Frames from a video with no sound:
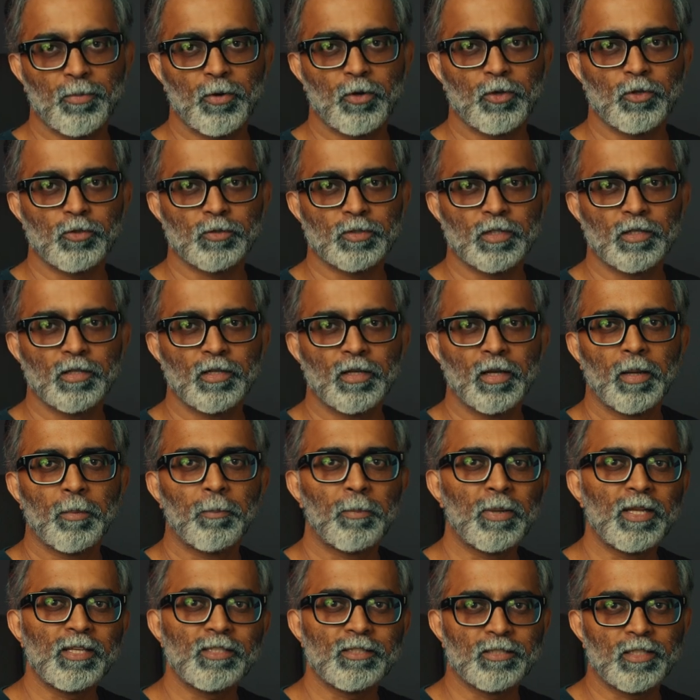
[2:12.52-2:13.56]
producer,
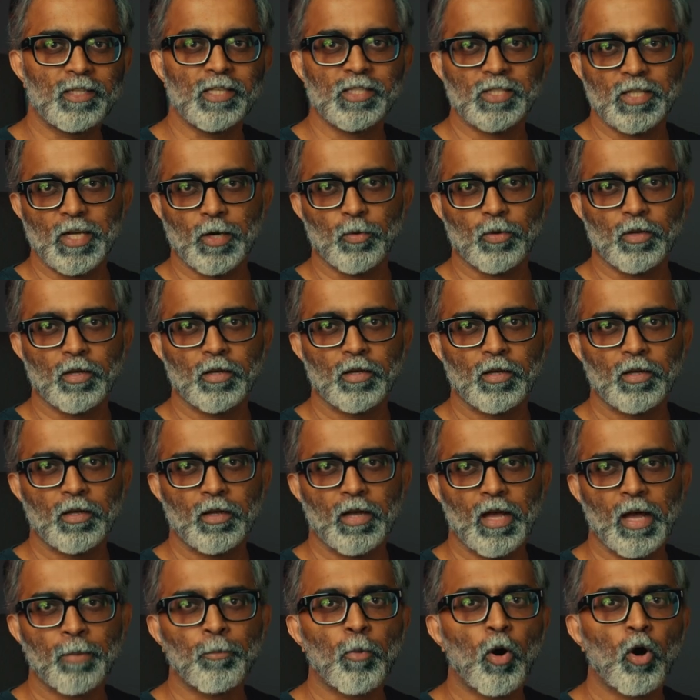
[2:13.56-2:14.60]
please reach out.
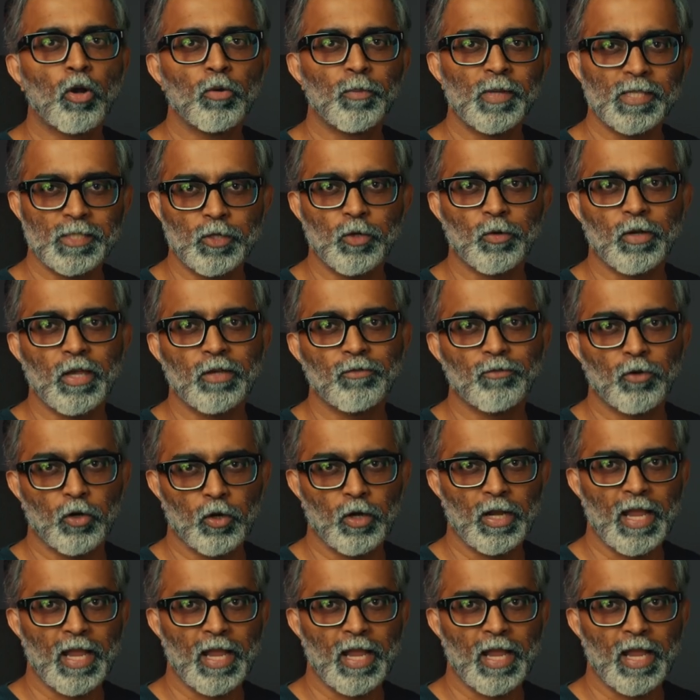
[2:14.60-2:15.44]
I'm always looking for